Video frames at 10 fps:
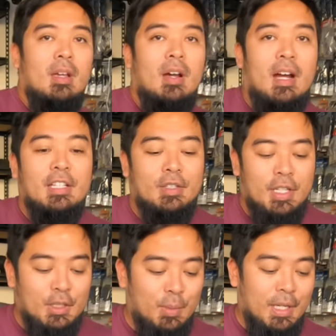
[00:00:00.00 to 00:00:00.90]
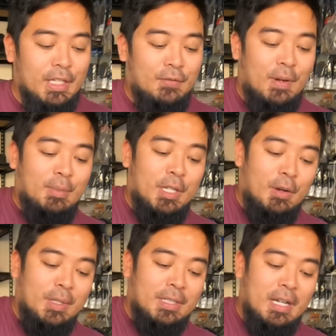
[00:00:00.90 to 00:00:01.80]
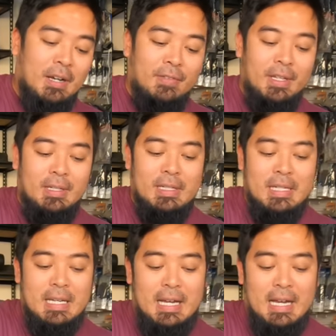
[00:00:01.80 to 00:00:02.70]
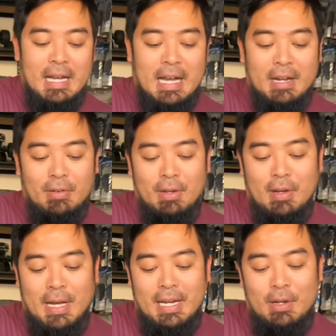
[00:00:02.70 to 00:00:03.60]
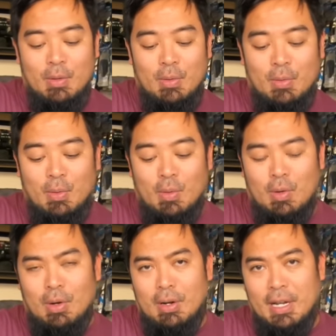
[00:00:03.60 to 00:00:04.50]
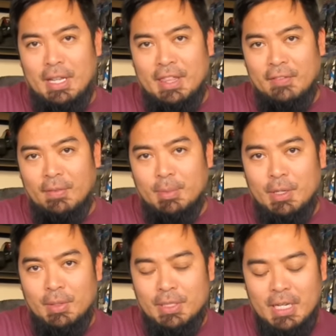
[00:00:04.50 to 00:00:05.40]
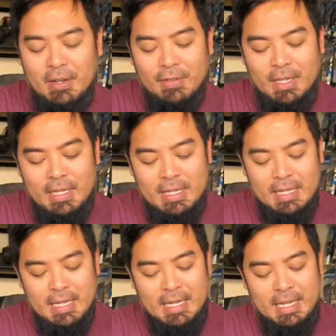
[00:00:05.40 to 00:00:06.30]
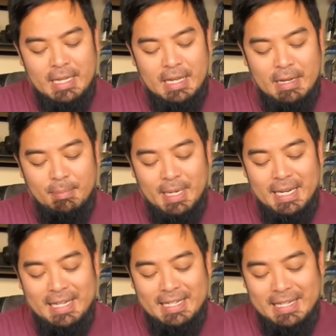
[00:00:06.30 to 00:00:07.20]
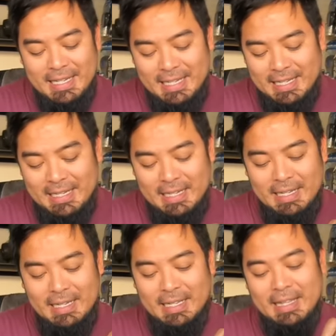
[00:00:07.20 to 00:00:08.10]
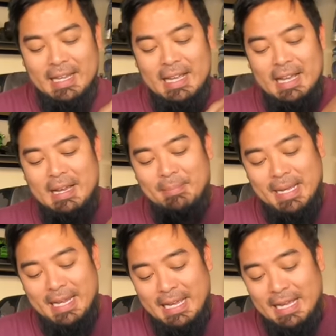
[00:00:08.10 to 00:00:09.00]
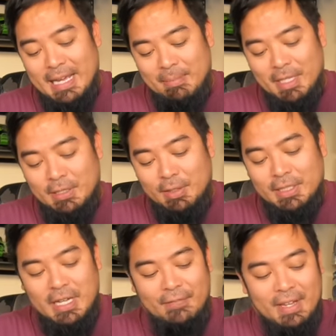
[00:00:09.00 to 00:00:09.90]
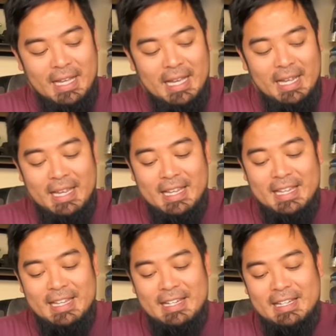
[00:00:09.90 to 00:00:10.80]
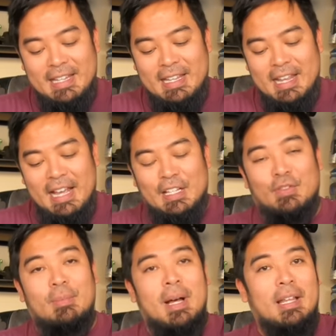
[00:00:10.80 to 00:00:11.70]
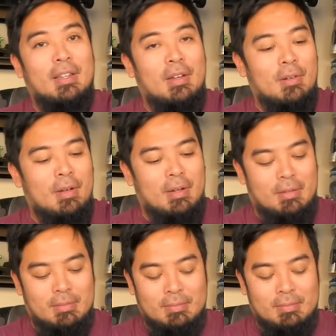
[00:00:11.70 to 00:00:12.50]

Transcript: All right, so this one is from Tony's Coffee. I don't know. I didn't order anything from Tony's Coffee, but he did. The guy, my Tony's Coffee guy, did ask for my logo.